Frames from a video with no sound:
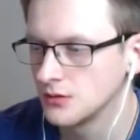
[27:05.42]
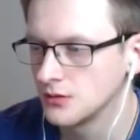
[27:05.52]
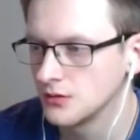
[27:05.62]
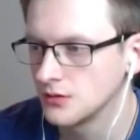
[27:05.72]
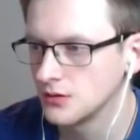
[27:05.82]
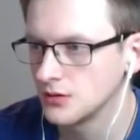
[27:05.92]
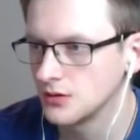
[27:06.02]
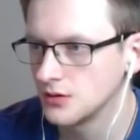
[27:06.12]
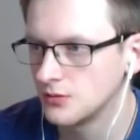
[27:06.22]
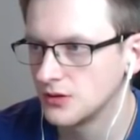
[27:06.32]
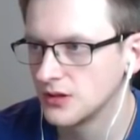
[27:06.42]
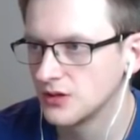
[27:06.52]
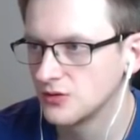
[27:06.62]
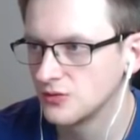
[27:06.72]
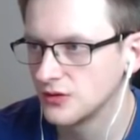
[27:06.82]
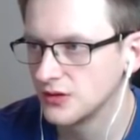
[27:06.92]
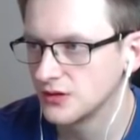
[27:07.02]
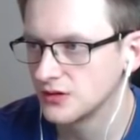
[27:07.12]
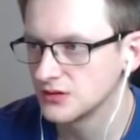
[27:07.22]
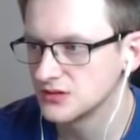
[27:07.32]
What I can do here
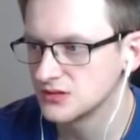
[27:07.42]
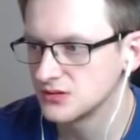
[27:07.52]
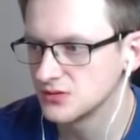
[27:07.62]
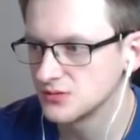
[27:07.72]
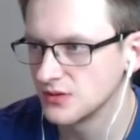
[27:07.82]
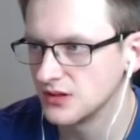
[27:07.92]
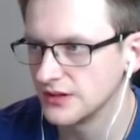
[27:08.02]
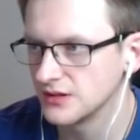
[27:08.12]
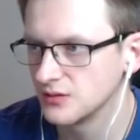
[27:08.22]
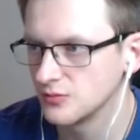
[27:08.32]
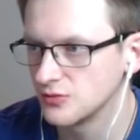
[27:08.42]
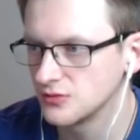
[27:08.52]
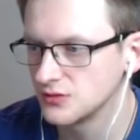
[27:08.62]
is use my lightning bolt.